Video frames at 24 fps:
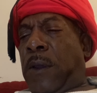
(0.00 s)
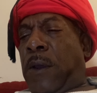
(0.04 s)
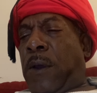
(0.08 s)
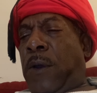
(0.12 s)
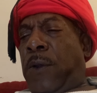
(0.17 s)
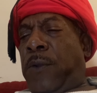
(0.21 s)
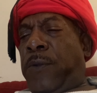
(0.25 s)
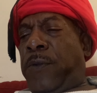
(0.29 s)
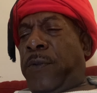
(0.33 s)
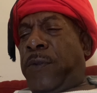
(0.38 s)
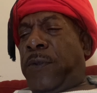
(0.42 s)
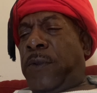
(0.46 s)

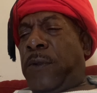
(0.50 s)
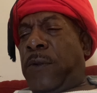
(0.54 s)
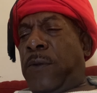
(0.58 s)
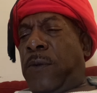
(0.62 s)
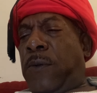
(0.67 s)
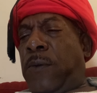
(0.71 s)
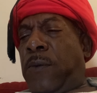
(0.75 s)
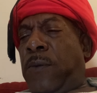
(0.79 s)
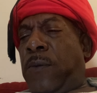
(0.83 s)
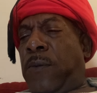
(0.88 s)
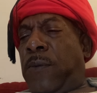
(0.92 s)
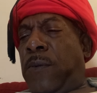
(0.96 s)

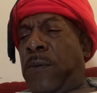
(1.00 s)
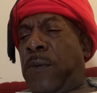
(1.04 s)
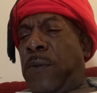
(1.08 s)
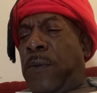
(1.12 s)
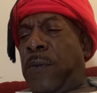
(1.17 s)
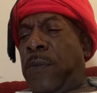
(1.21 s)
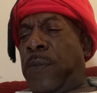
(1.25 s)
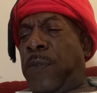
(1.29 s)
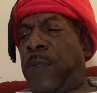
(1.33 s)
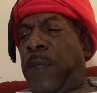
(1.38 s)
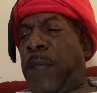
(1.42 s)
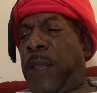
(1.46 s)
Also,
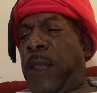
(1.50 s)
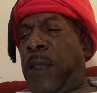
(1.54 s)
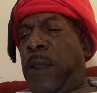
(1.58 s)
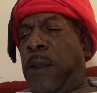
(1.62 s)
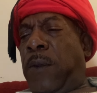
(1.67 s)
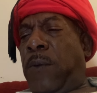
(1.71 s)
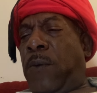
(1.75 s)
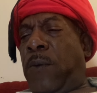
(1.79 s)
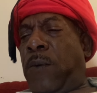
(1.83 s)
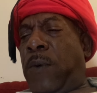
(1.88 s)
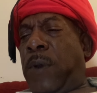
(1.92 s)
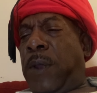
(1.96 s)

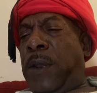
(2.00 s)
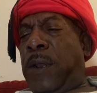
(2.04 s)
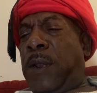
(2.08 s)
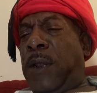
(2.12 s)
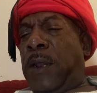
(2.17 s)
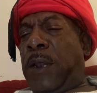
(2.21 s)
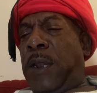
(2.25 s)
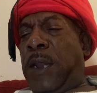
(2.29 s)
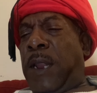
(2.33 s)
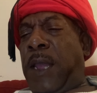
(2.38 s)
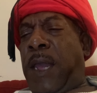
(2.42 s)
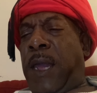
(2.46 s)
they would
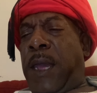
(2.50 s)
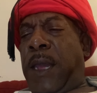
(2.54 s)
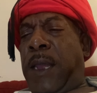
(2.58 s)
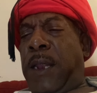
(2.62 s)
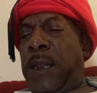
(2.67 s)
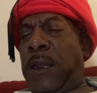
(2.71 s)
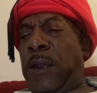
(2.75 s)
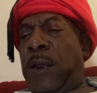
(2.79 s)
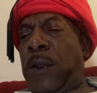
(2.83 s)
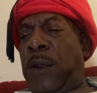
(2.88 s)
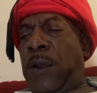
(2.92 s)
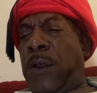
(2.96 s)

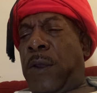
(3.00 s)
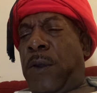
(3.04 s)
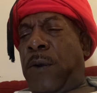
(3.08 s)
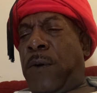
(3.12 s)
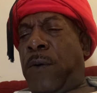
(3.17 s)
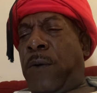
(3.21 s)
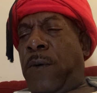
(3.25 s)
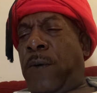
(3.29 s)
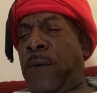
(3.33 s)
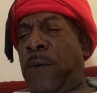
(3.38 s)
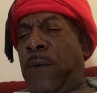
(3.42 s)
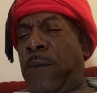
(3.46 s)
not
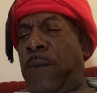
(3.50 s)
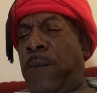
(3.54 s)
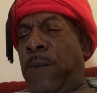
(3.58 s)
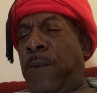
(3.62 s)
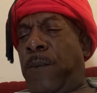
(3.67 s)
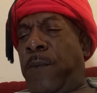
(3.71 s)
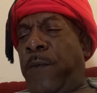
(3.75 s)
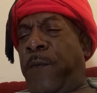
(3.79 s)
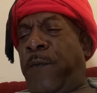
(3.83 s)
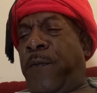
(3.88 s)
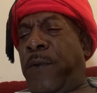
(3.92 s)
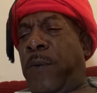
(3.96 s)
know
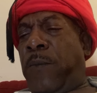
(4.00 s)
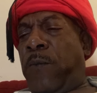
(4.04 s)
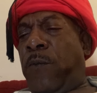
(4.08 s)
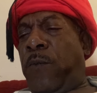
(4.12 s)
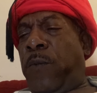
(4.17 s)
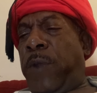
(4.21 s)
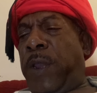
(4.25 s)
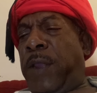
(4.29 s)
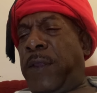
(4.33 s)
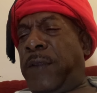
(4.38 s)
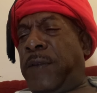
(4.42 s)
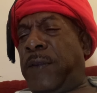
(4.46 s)
from
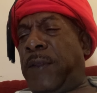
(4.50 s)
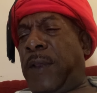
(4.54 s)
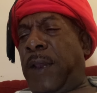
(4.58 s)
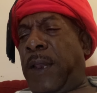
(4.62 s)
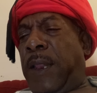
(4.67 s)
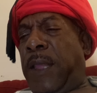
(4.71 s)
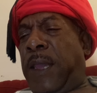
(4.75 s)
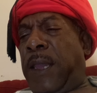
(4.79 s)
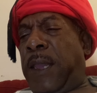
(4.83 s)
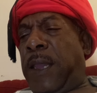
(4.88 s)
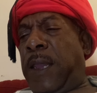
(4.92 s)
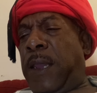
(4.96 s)
which
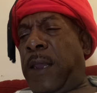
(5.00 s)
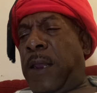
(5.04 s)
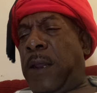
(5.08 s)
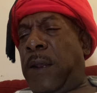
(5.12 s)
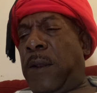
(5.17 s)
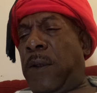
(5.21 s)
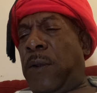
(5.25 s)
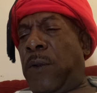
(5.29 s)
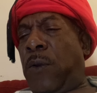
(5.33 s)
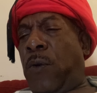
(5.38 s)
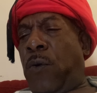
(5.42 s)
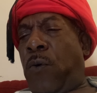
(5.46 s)

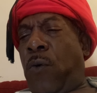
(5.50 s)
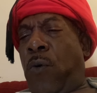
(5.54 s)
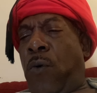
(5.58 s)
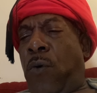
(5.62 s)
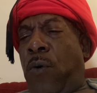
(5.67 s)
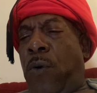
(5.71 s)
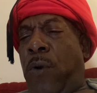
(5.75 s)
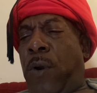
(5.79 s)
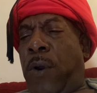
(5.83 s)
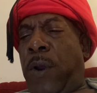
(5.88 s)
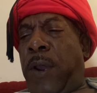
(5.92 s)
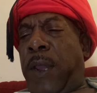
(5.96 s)
land
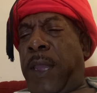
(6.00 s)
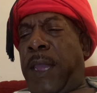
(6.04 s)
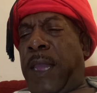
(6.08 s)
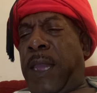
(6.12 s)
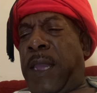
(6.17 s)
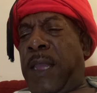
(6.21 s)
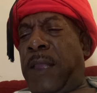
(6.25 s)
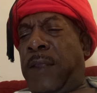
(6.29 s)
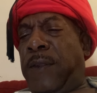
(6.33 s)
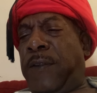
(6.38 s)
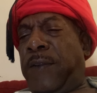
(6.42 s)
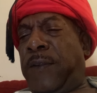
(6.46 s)
or
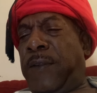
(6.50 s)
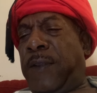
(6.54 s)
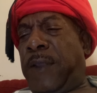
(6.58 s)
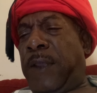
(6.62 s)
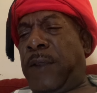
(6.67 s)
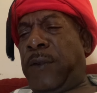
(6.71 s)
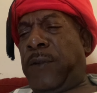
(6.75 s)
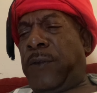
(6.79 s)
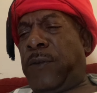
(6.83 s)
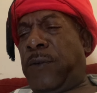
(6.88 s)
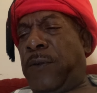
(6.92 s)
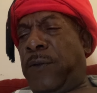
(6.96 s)

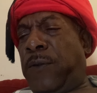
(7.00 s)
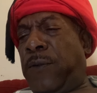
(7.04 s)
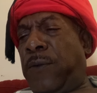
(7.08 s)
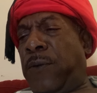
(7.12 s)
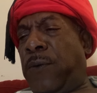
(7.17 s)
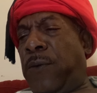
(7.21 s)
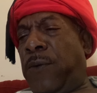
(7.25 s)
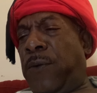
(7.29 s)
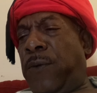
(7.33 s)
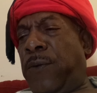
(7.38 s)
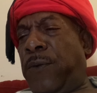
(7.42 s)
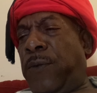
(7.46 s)

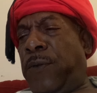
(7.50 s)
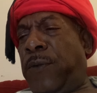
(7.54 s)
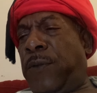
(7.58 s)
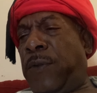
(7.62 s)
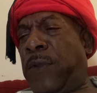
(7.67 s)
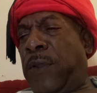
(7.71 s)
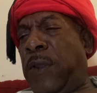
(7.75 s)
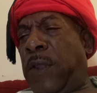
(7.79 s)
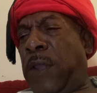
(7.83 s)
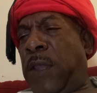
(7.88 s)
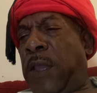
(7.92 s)
ancestors